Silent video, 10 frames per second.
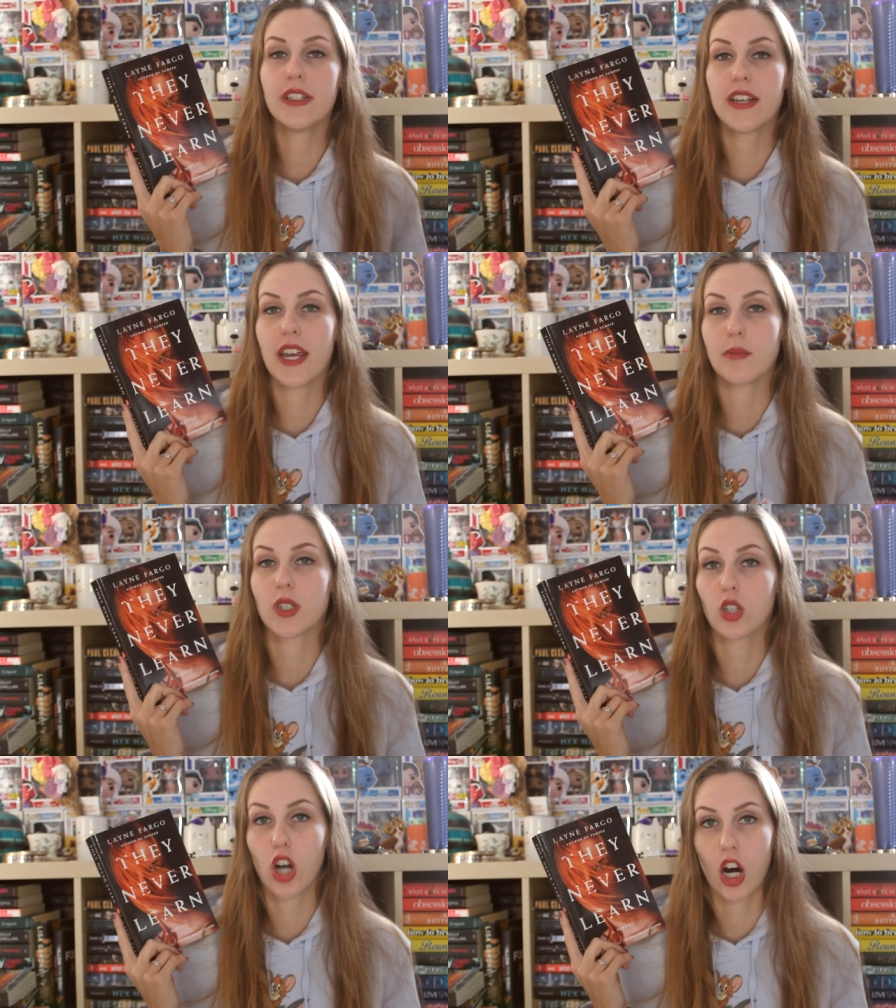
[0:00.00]

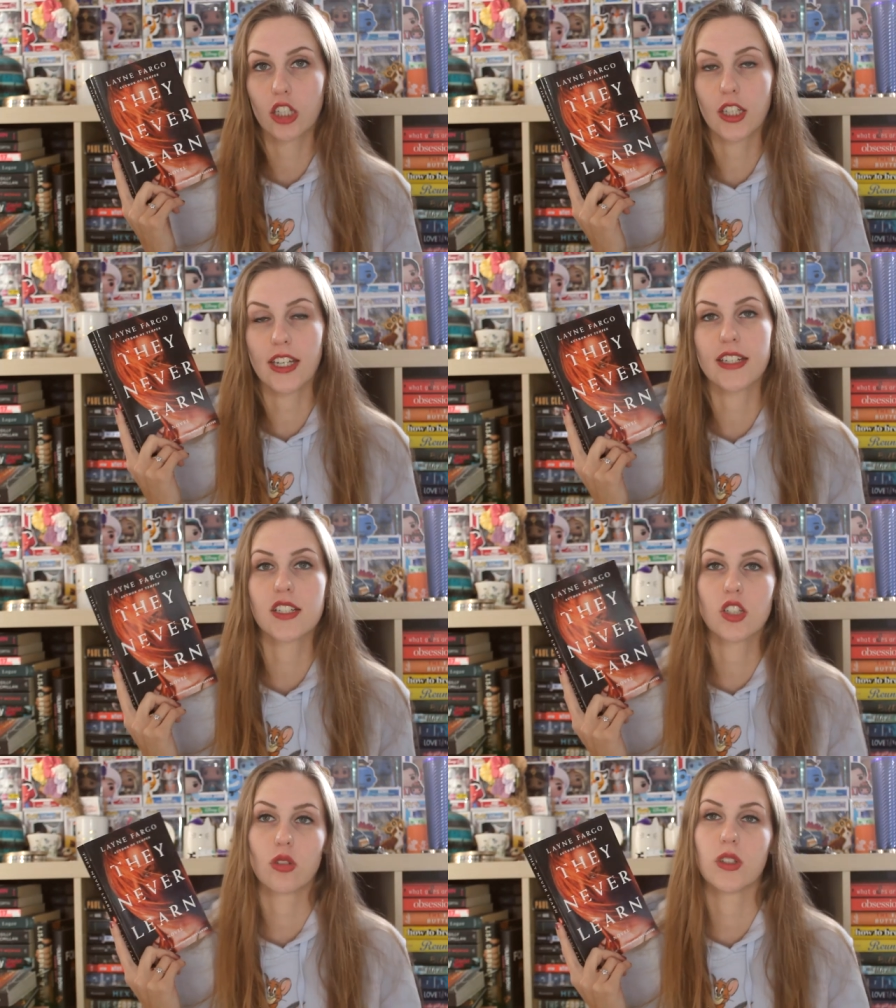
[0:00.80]
named Carly is
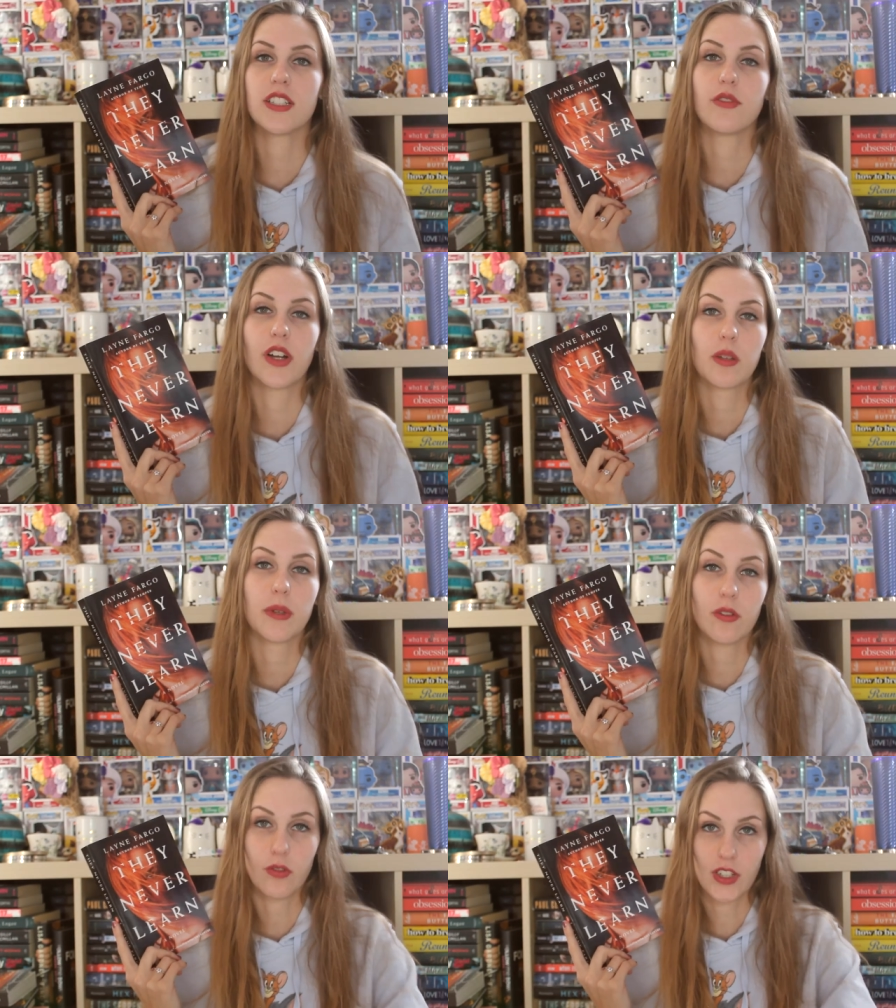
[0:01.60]
slowly
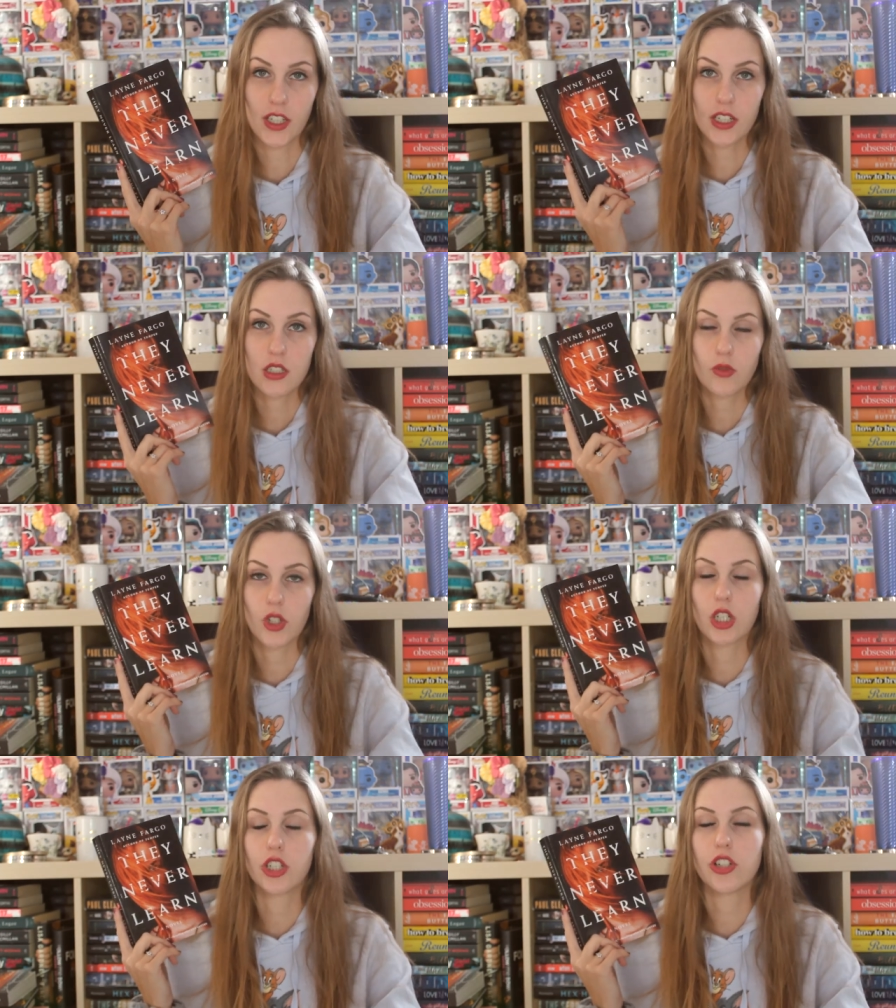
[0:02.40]
developing feelings
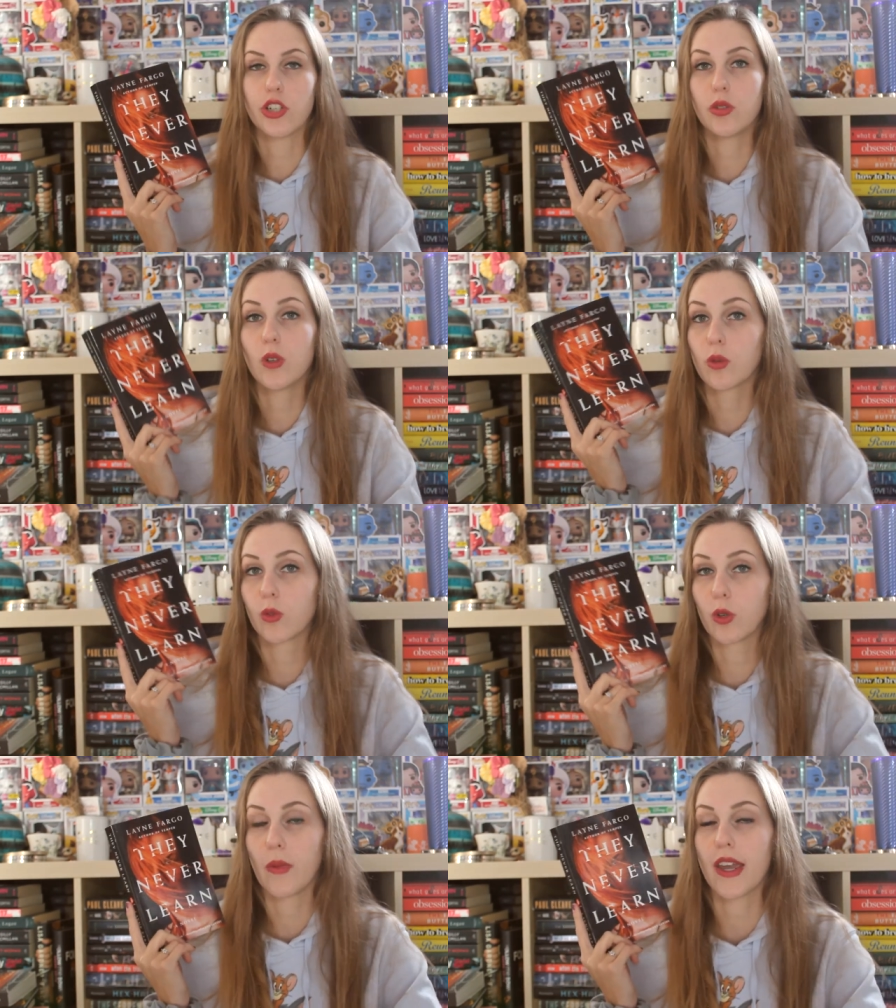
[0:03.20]
for her new
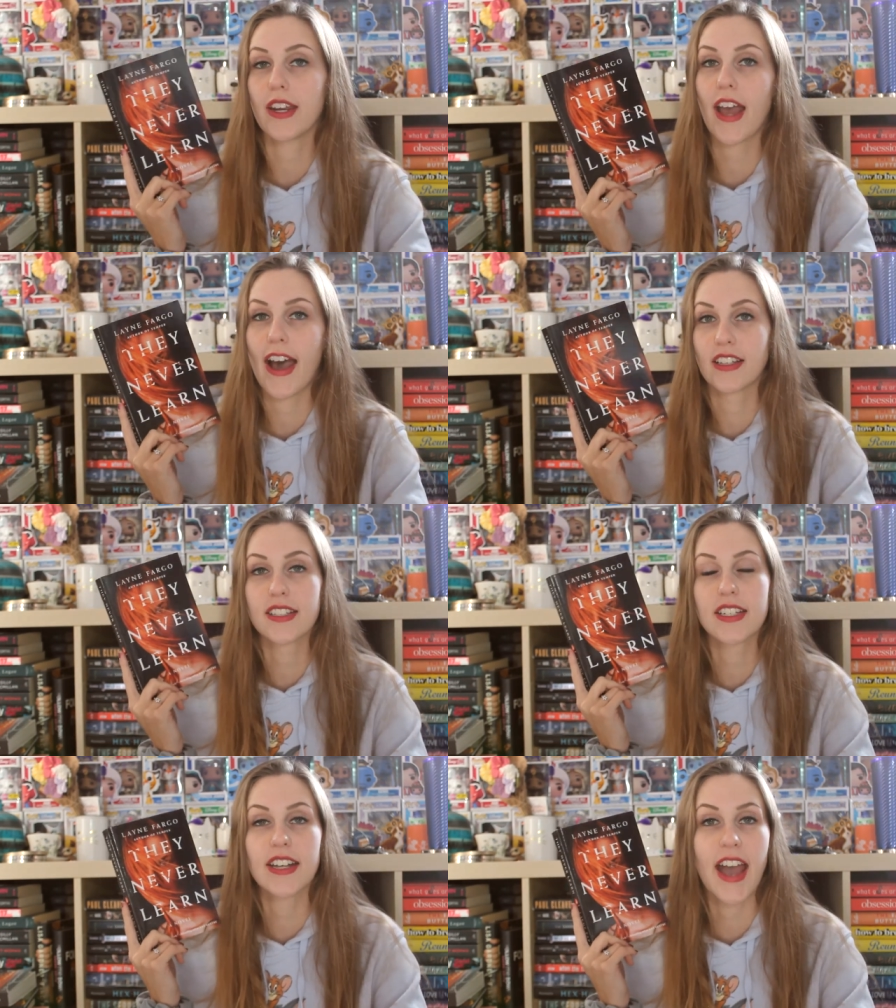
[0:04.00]
roommate,
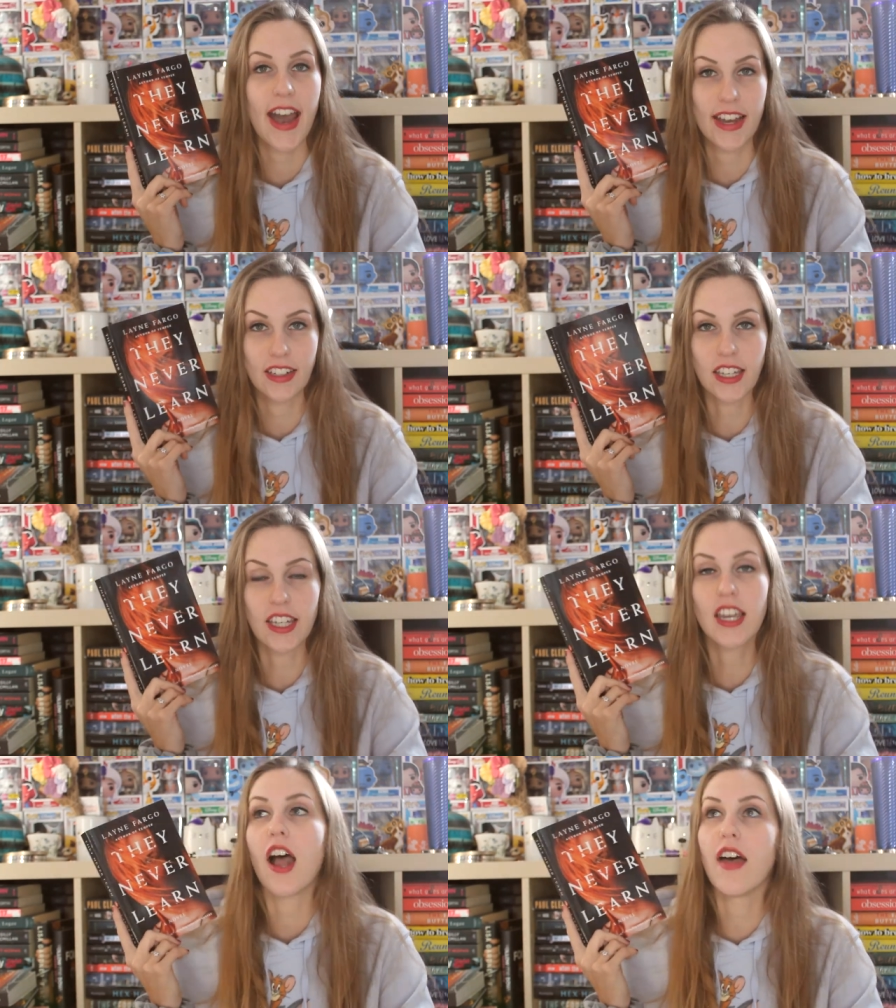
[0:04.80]
Allison Hadley,